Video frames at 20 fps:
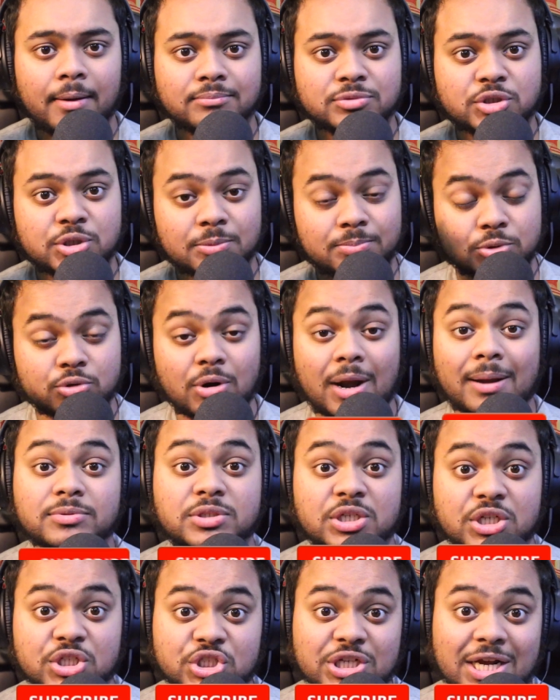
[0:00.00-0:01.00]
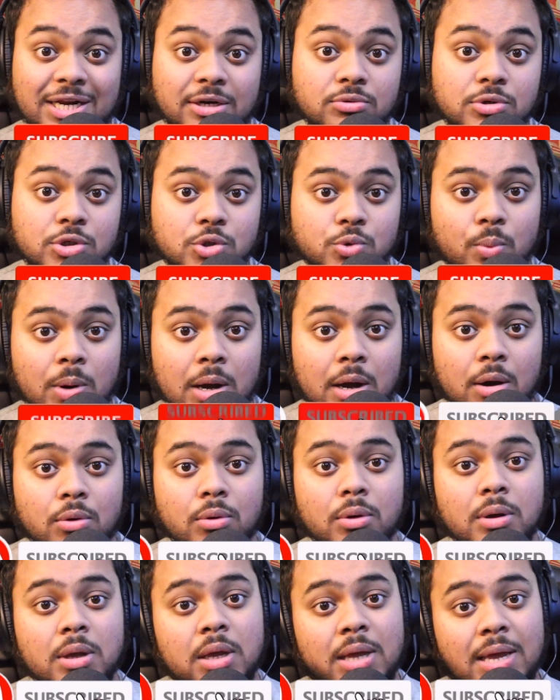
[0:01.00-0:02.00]
Subscribe to the channel as
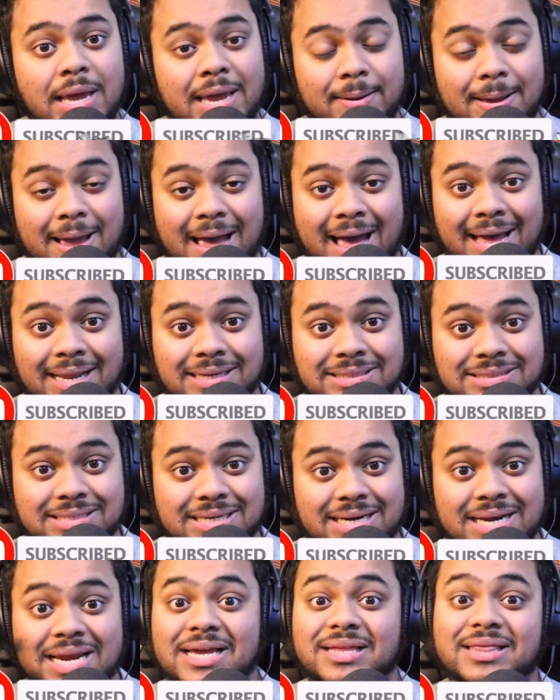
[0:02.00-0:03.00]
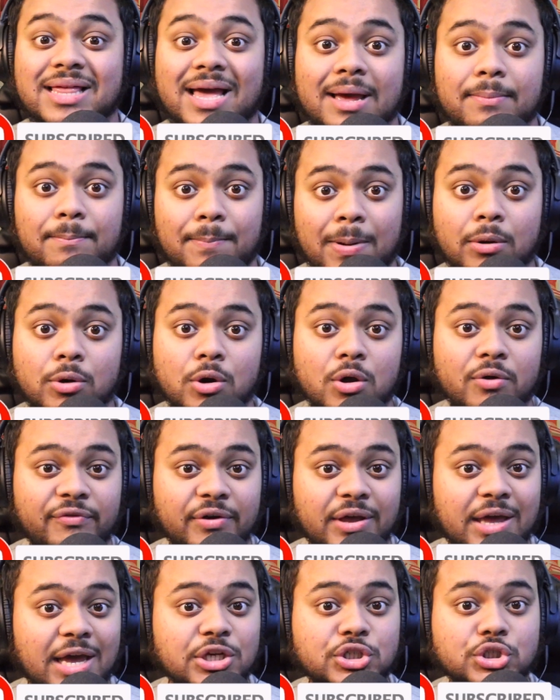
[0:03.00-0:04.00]
well. And click that bell
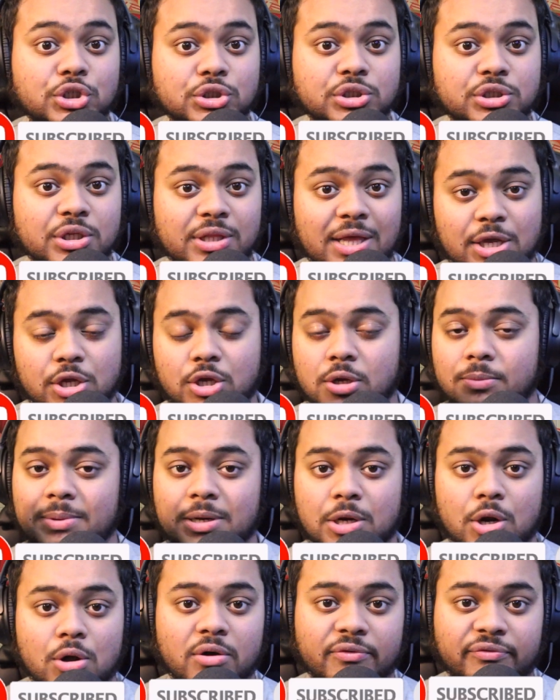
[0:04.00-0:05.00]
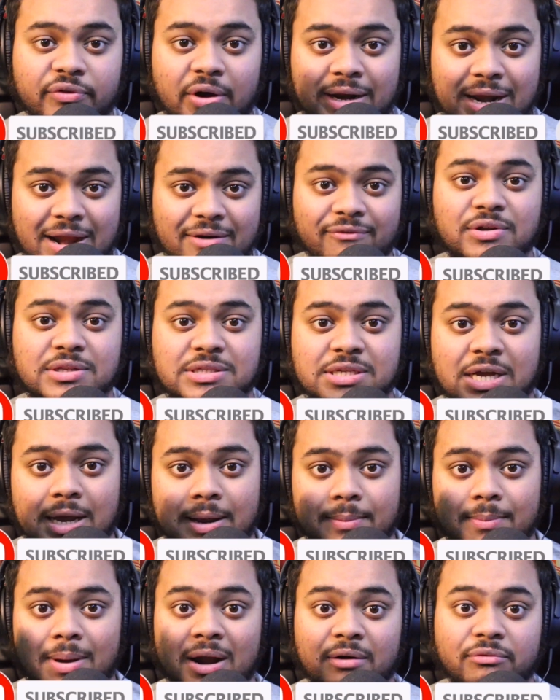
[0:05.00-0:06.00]
notification so that you can be notified every
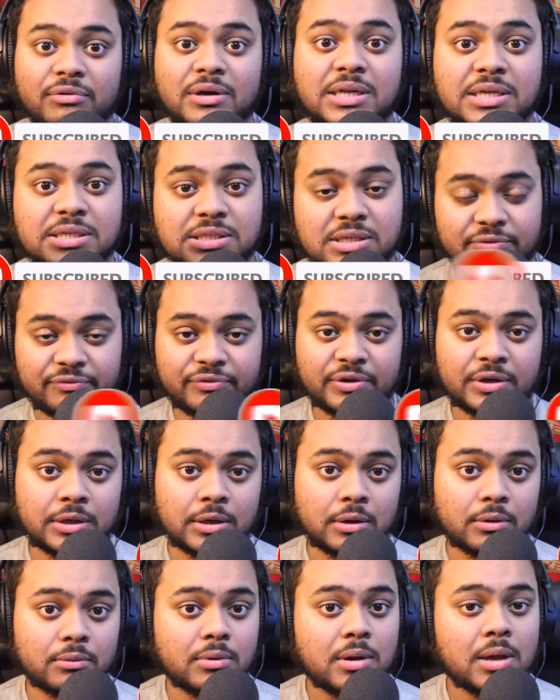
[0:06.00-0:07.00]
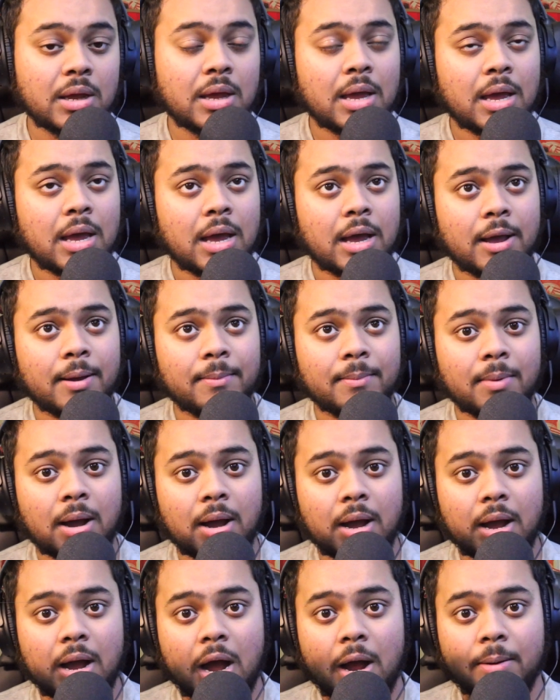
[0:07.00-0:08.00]
time I release a video.
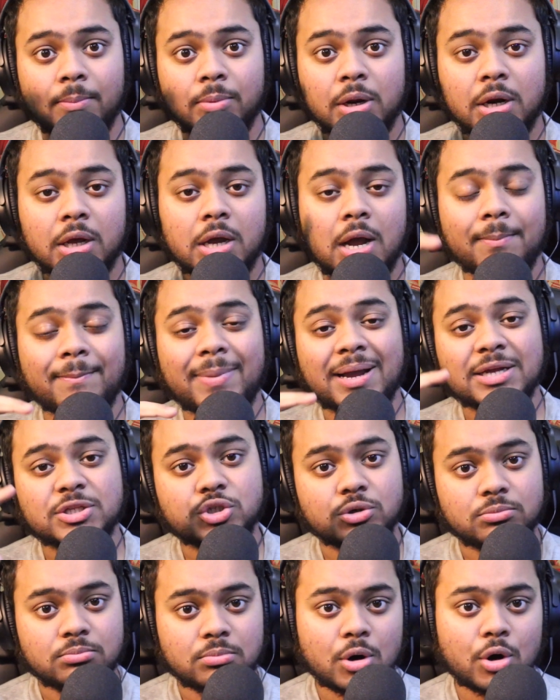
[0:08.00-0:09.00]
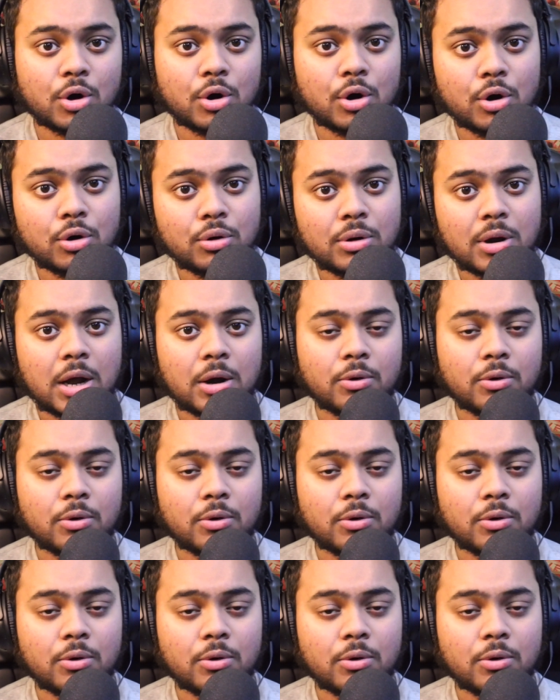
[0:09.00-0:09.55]
I'm going to come back tomorrow.